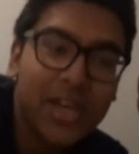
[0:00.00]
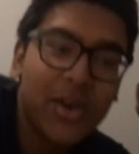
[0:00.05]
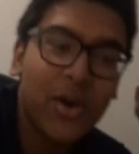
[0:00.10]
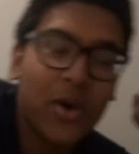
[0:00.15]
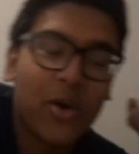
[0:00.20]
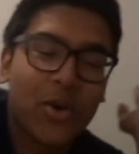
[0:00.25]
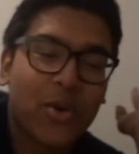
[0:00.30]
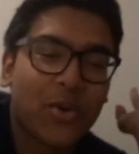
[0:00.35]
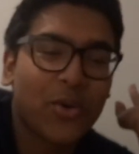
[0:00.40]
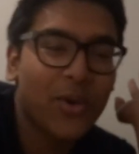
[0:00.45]

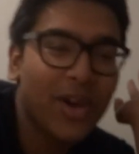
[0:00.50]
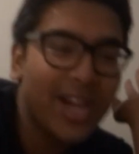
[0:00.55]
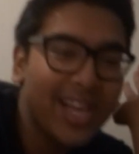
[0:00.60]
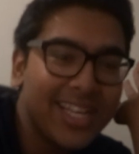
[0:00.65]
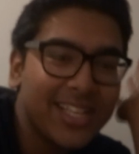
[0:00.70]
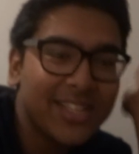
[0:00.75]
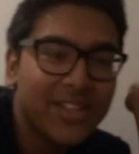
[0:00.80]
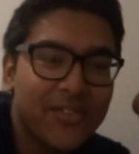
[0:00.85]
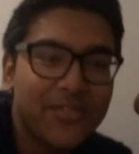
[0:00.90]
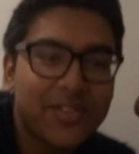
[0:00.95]
or
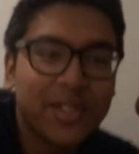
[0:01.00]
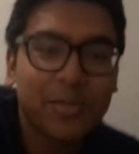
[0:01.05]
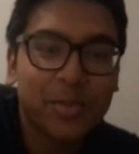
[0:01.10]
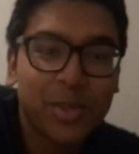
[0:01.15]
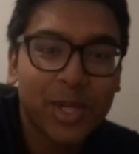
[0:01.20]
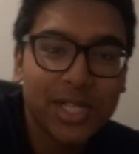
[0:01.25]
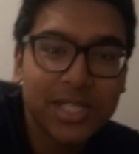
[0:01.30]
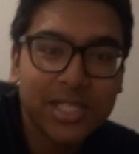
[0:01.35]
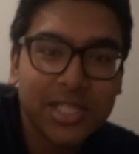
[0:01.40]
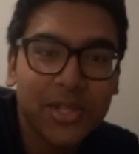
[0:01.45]
crying of
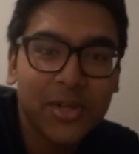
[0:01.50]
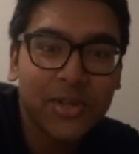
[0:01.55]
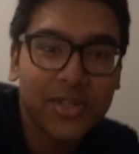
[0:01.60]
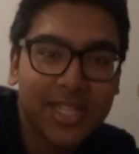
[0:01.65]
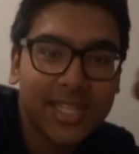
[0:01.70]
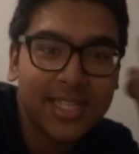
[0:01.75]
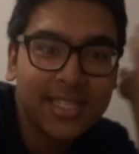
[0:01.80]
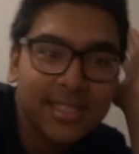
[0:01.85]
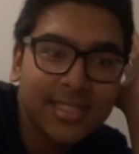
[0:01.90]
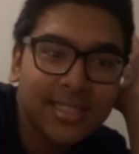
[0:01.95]

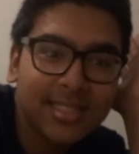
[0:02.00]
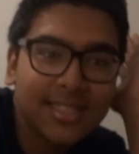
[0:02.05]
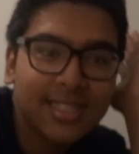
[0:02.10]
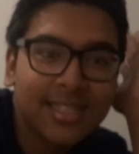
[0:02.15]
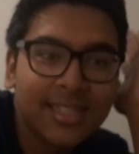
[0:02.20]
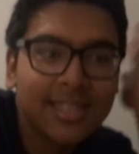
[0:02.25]
depressiones.